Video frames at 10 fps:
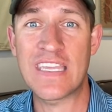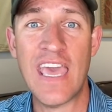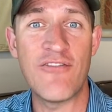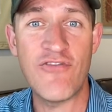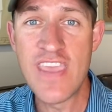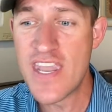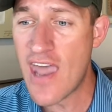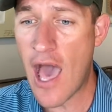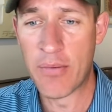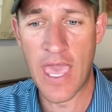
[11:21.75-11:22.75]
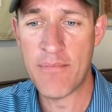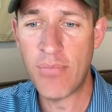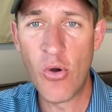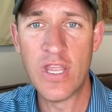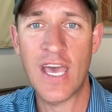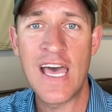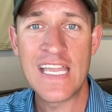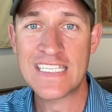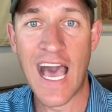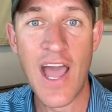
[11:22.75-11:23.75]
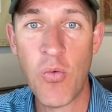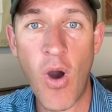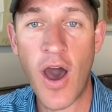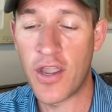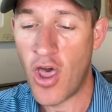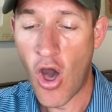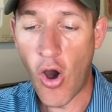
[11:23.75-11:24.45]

Again, Vietnam, Cambodia, Taiwan,